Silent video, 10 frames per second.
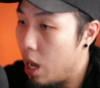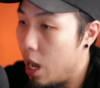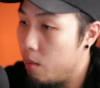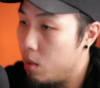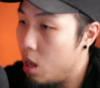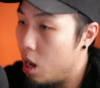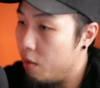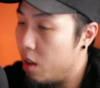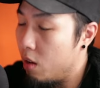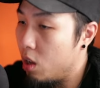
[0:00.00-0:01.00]
I am not a
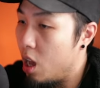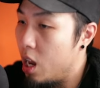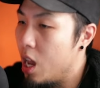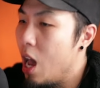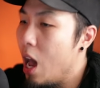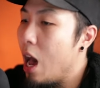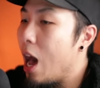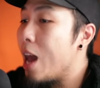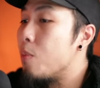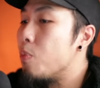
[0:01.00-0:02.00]
fan okay. of Volcana.
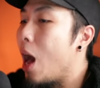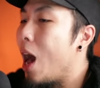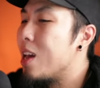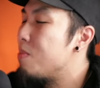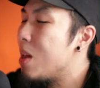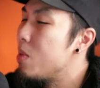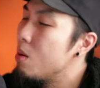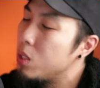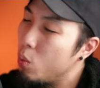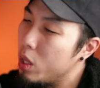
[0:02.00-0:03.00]
I, I, maybe it
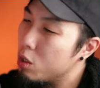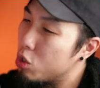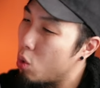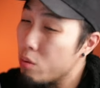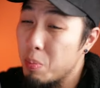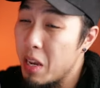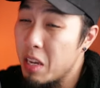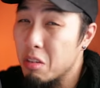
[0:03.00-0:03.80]
was the way the story was paced or